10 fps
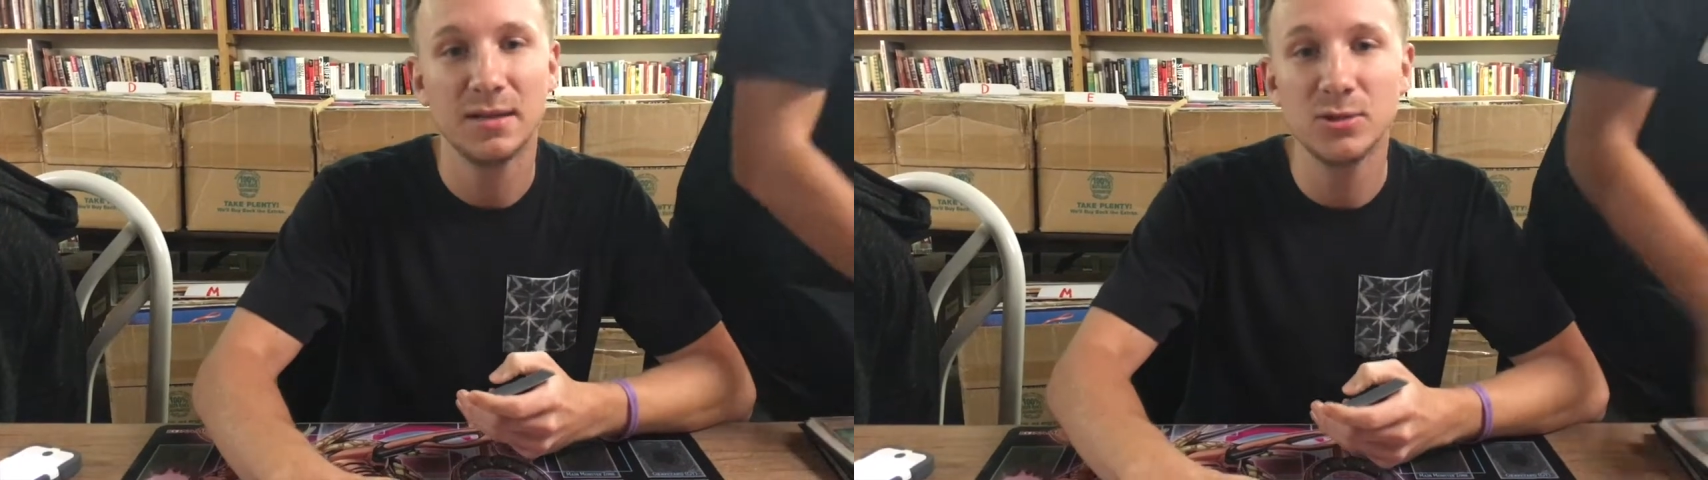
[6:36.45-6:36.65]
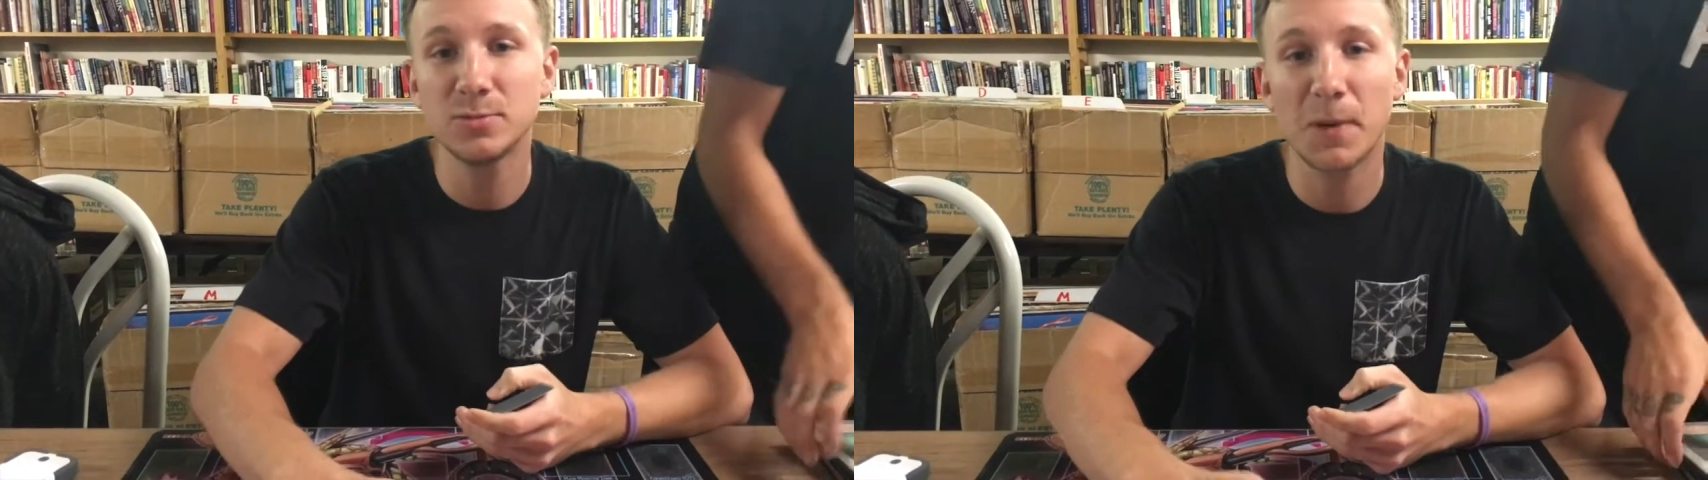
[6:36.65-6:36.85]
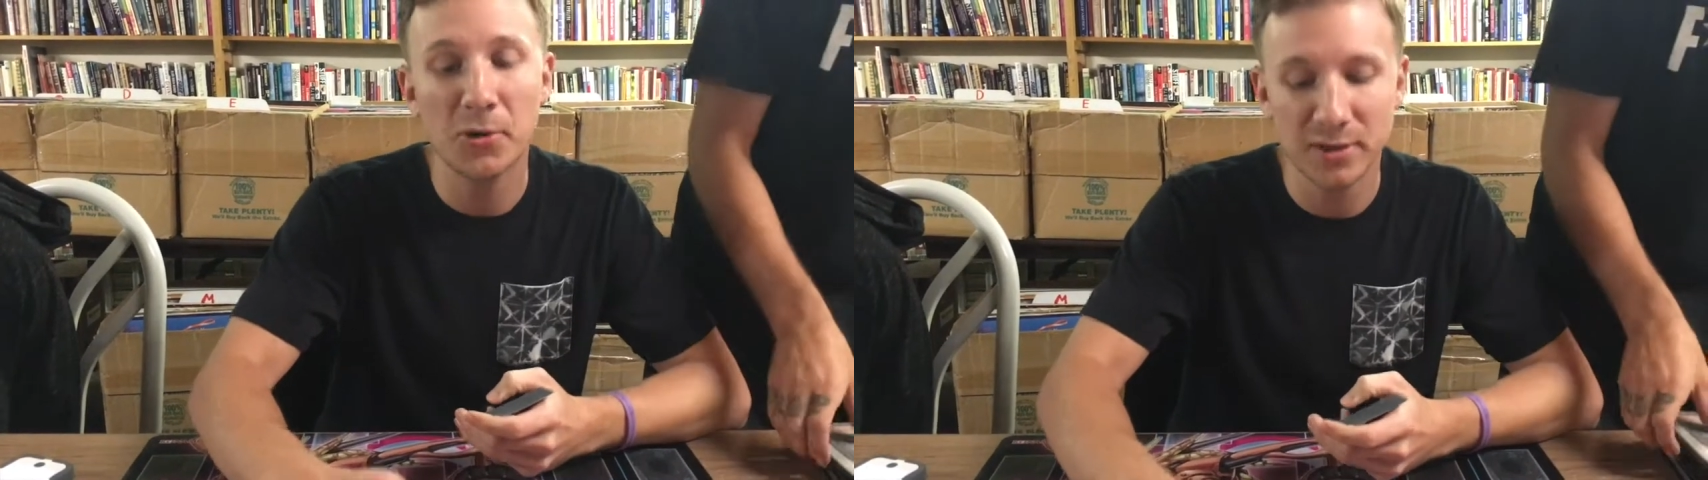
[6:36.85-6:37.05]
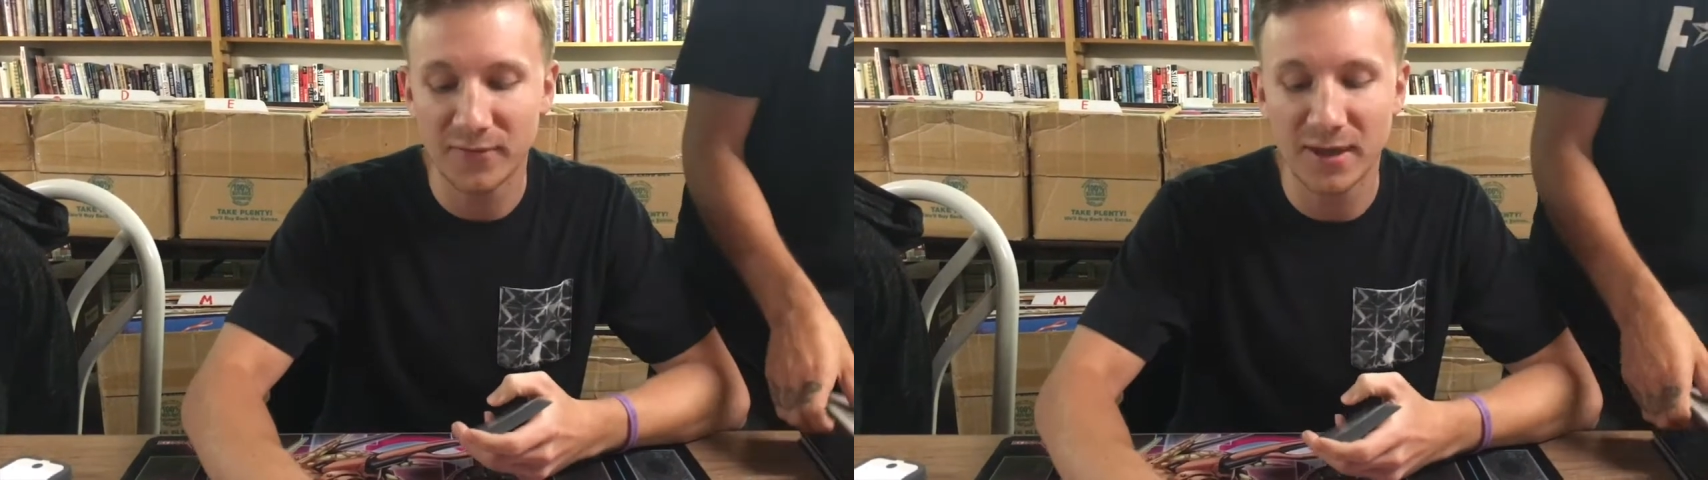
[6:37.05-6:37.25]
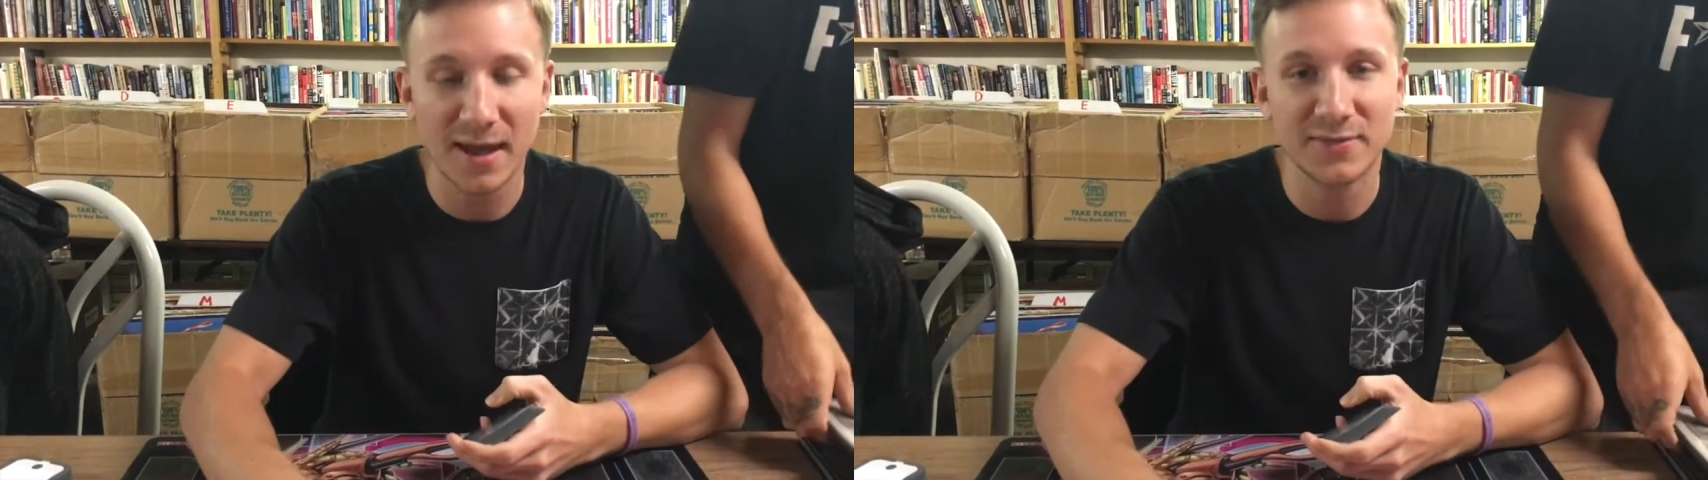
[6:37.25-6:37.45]
Use both
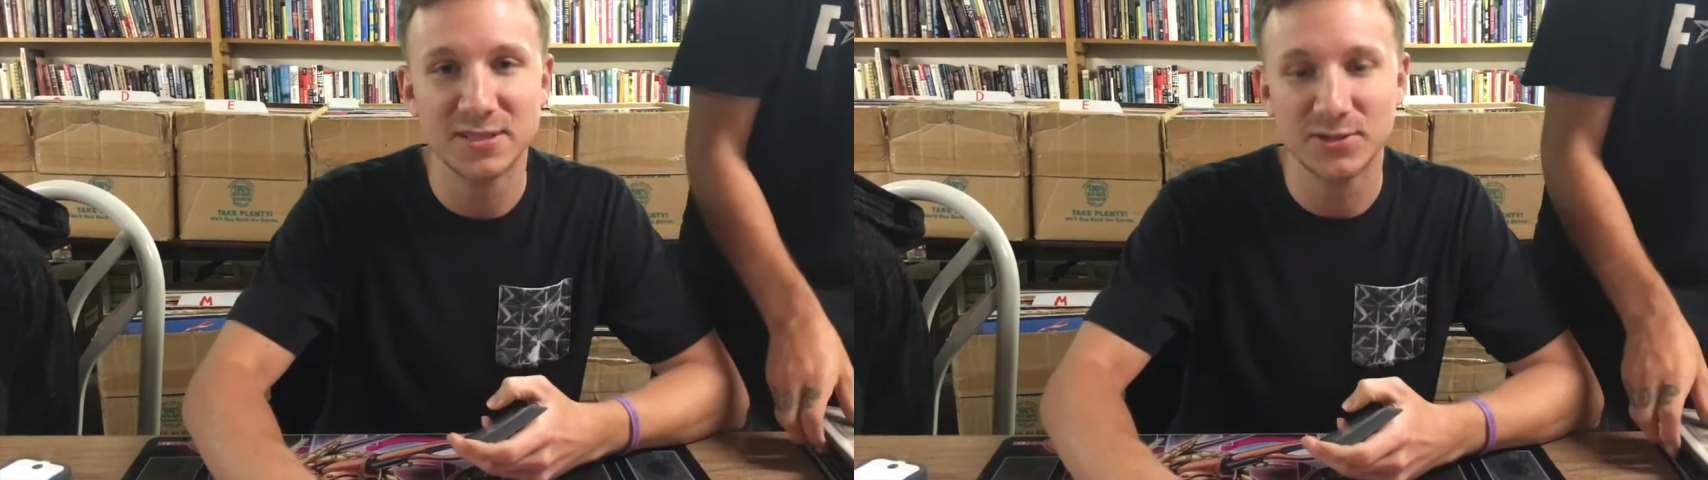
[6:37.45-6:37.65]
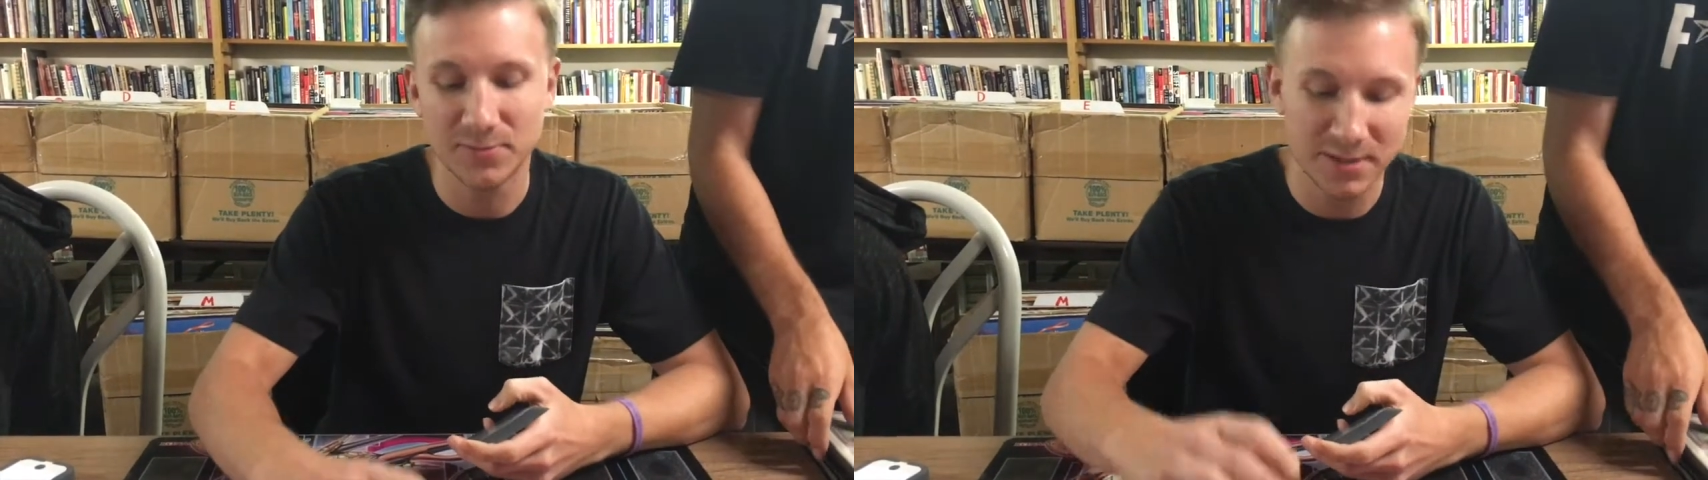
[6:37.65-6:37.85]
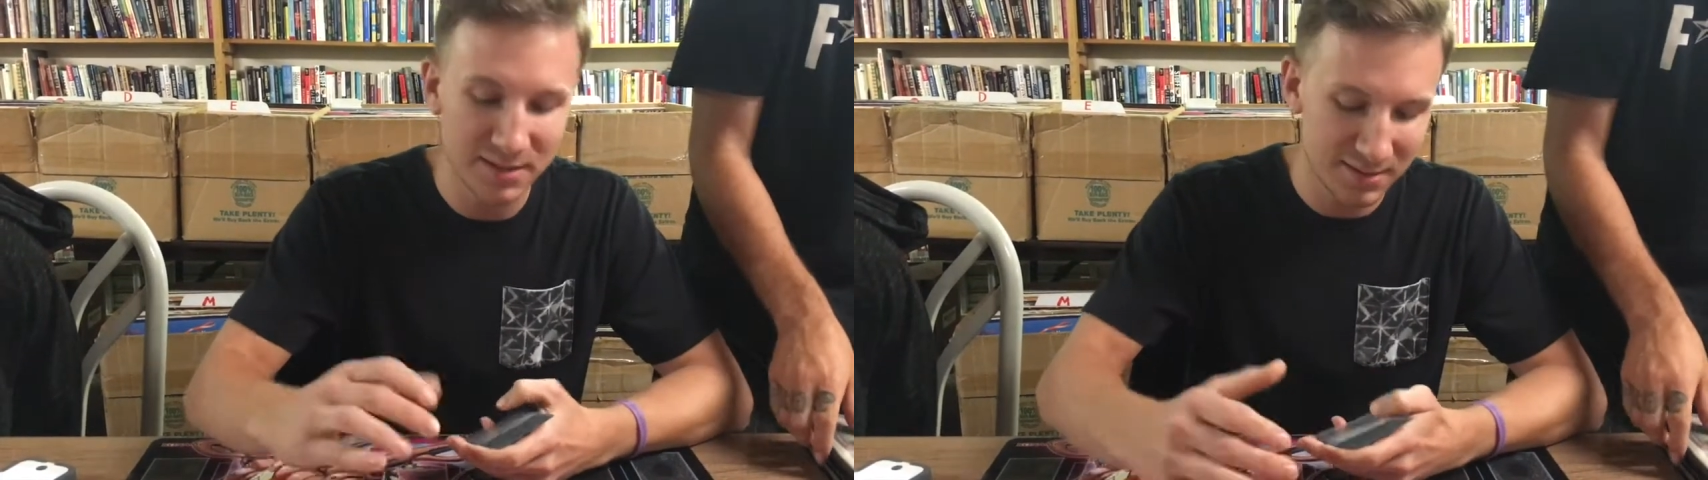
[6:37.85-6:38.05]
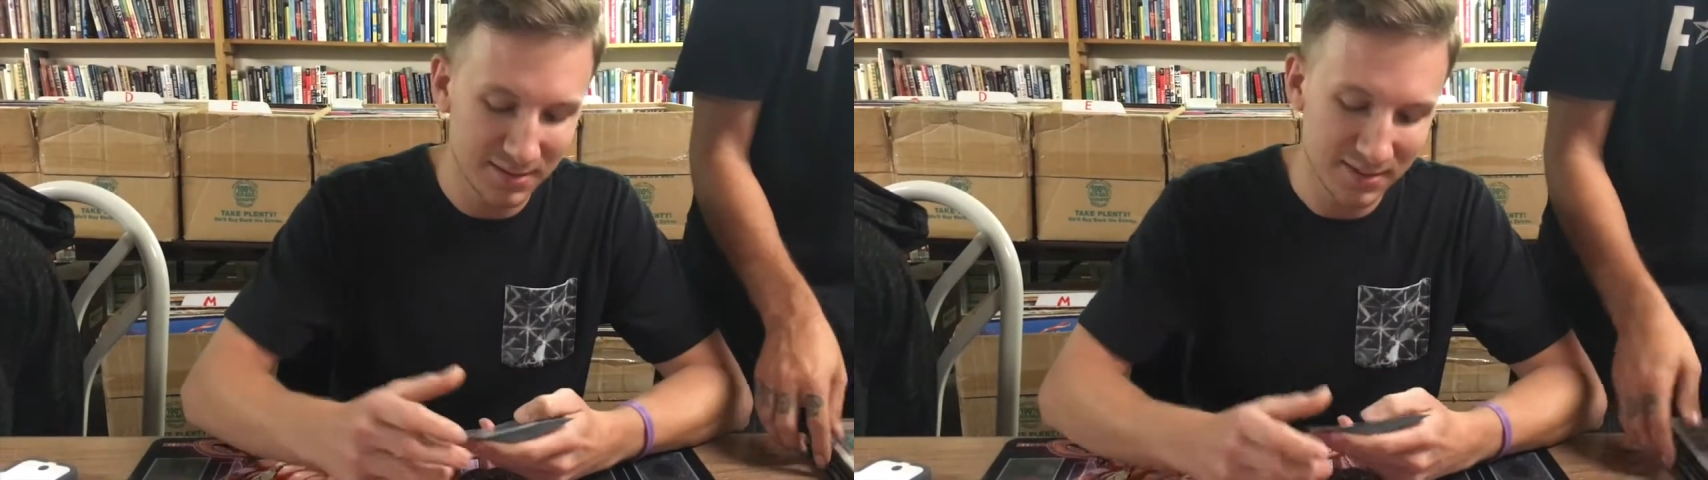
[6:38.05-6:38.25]
if you have to, but